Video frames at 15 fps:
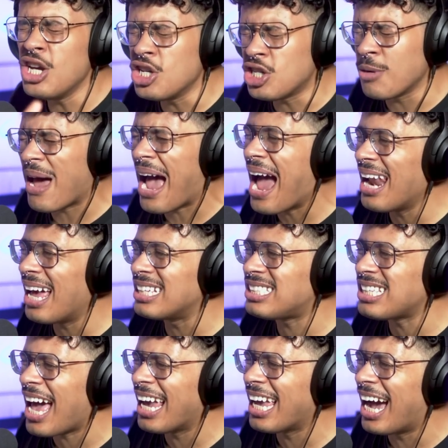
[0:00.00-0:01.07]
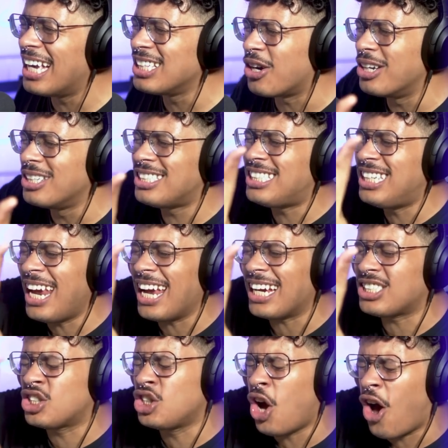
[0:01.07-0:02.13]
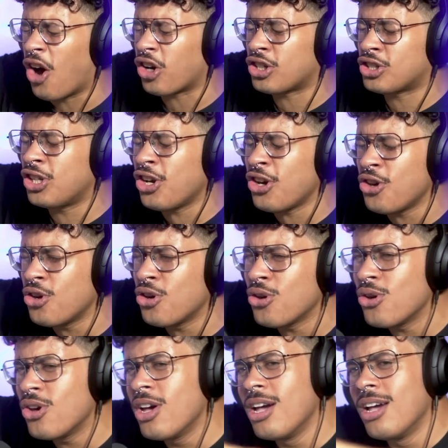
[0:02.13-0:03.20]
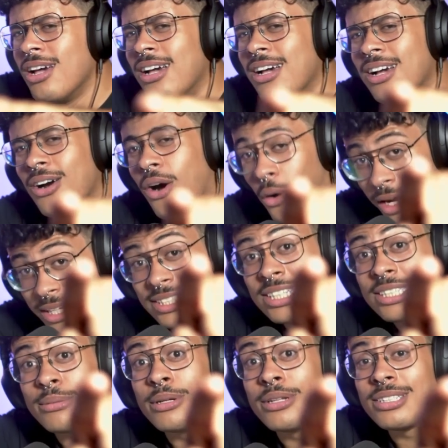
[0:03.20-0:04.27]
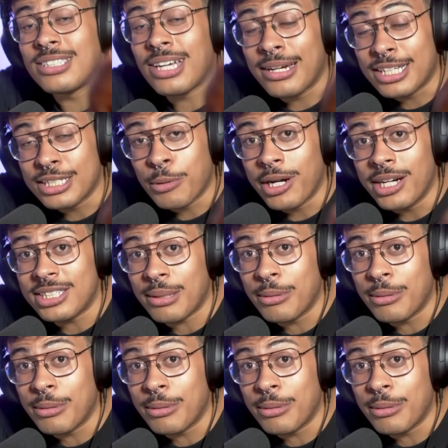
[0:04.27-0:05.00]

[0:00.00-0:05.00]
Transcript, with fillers: YouTube, and at SciGuys on TikTok too or you can send us an email at sciguyspod at